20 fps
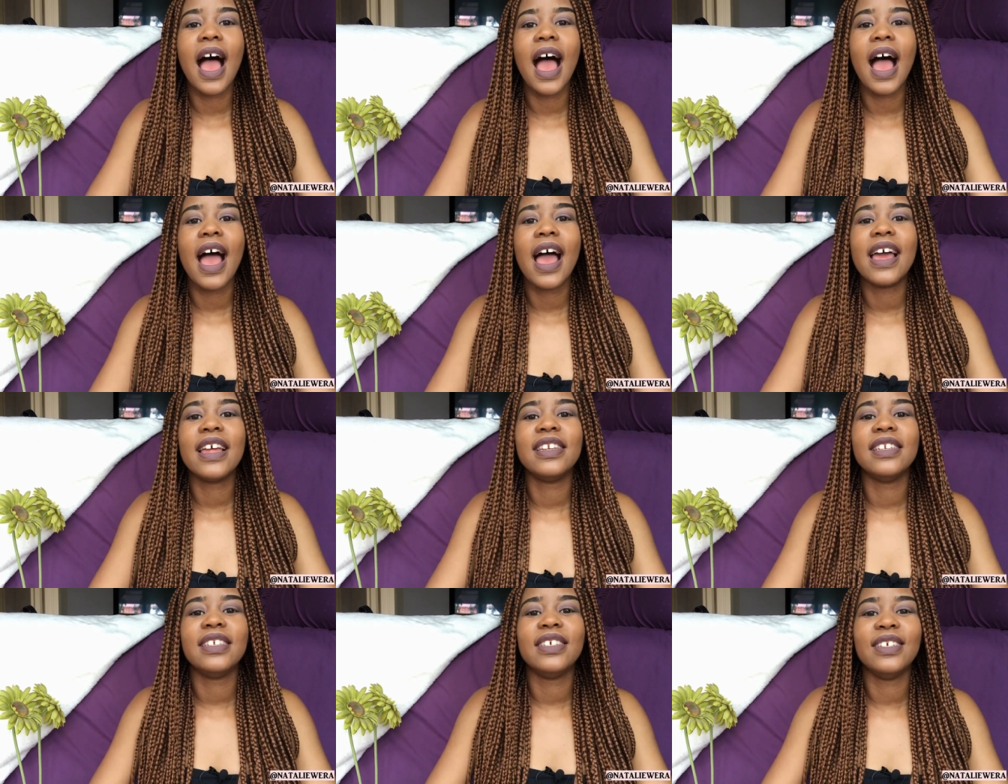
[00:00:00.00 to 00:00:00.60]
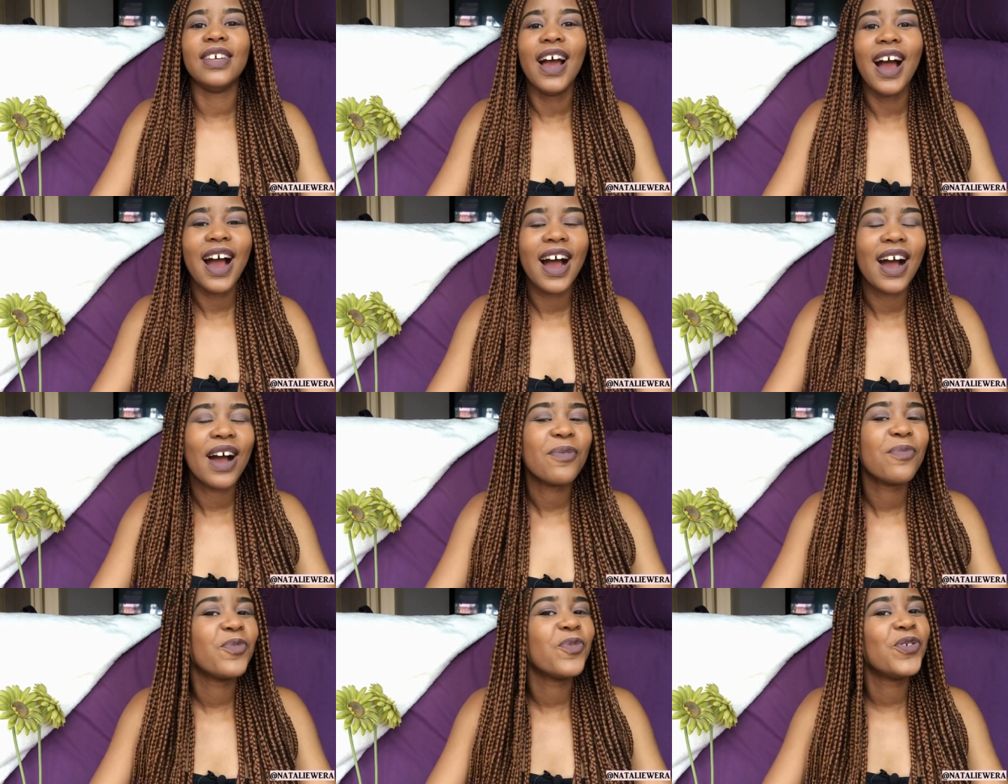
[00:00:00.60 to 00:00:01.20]
and
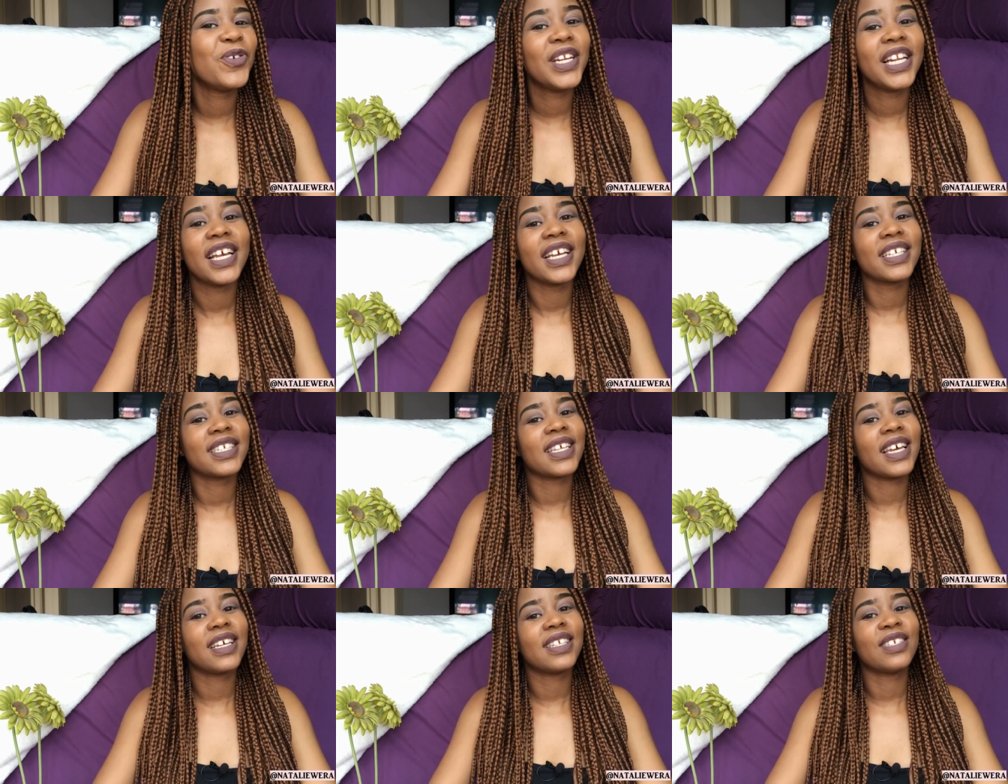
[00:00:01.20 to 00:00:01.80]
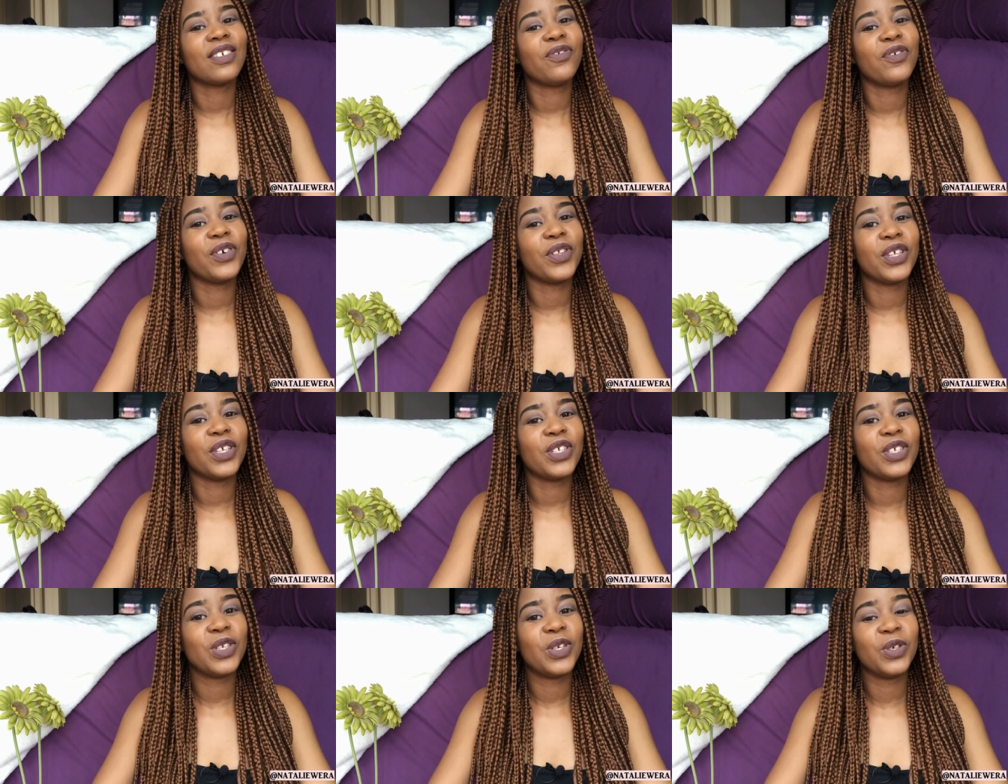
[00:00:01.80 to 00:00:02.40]
yeah i'm really excited for
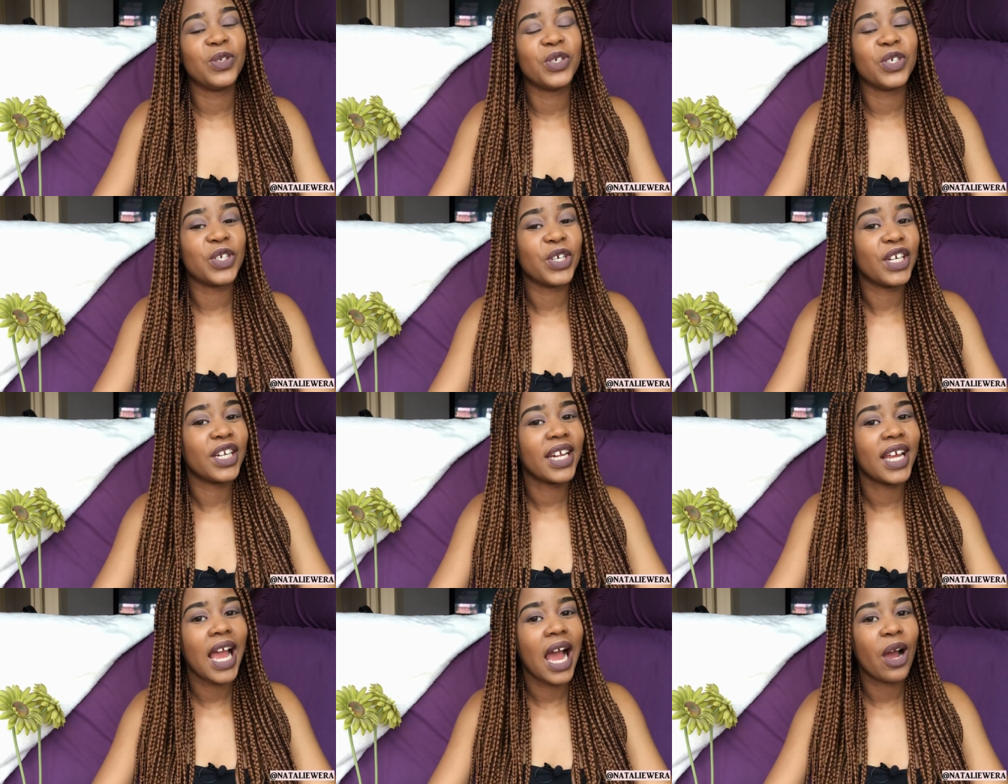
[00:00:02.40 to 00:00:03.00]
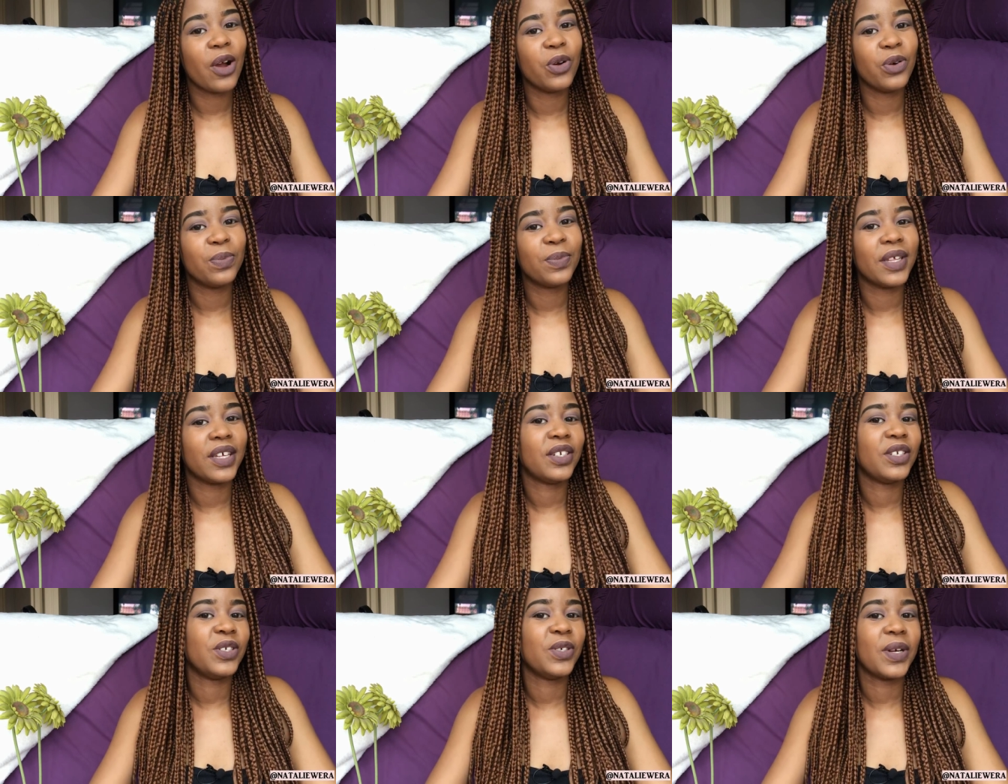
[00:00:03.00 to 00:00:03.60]
this new journey i hope
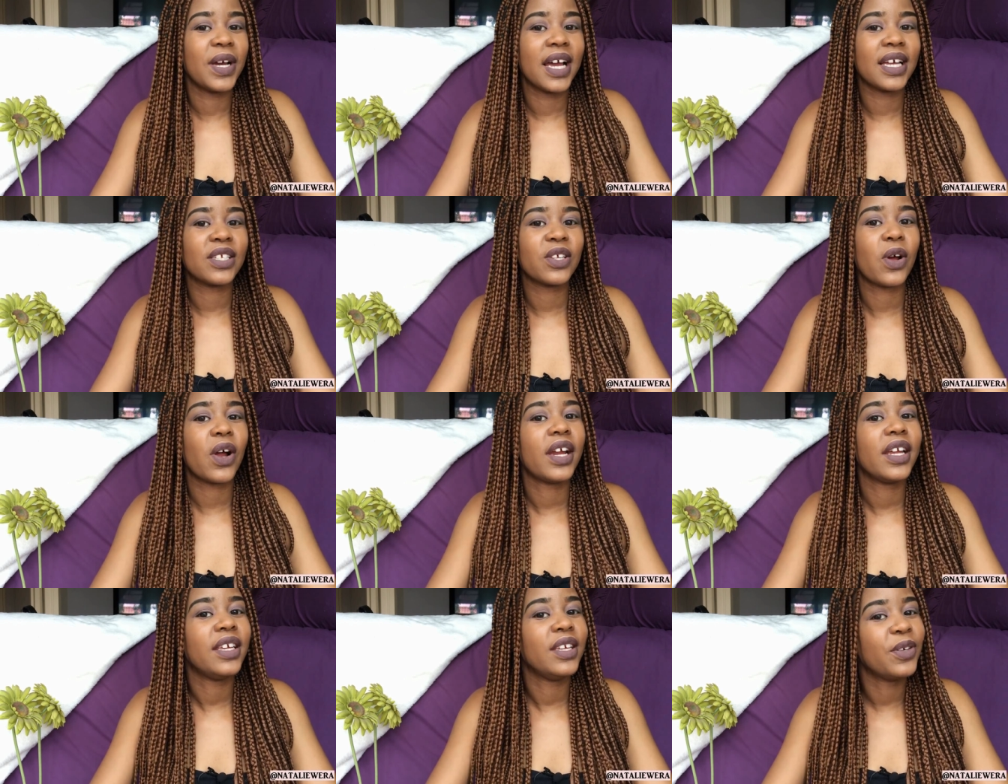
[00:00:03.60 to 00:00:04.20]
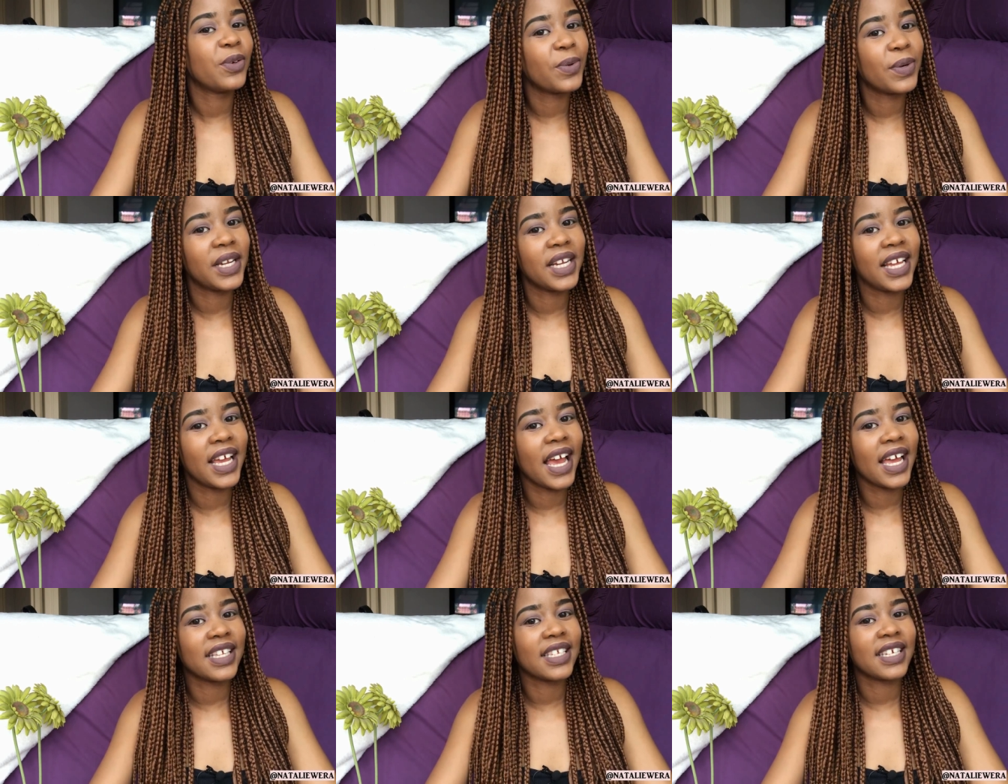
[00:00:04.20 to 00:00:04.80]
that you guys are
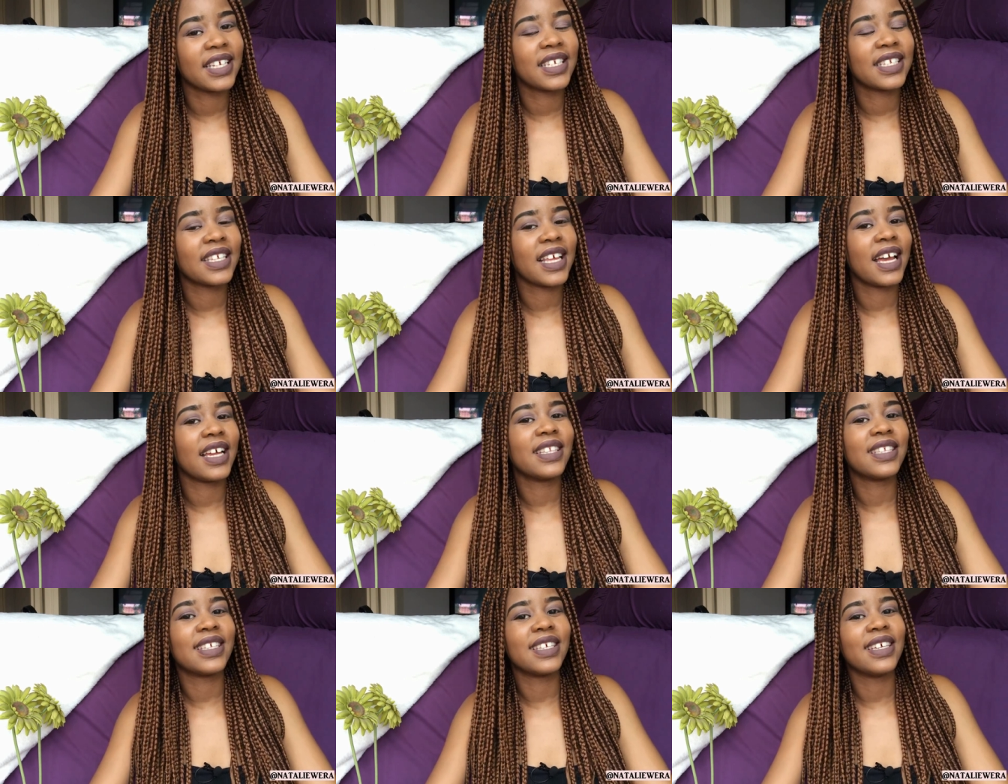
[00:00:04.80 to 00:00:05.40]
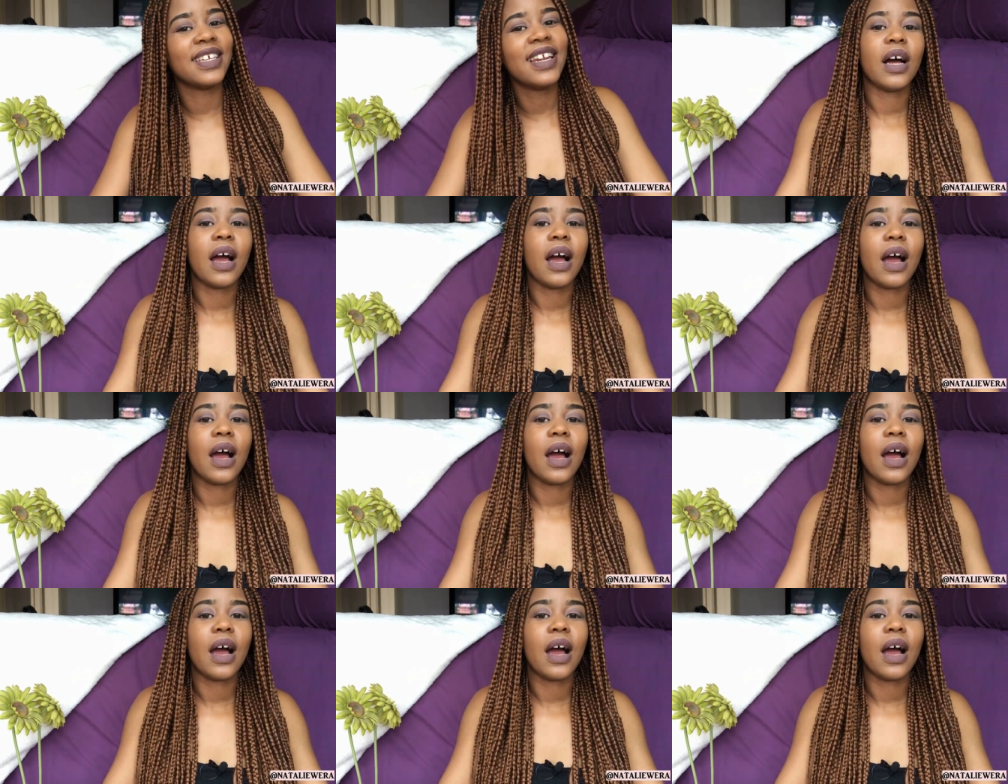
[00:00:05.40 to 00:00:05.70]
equally as excited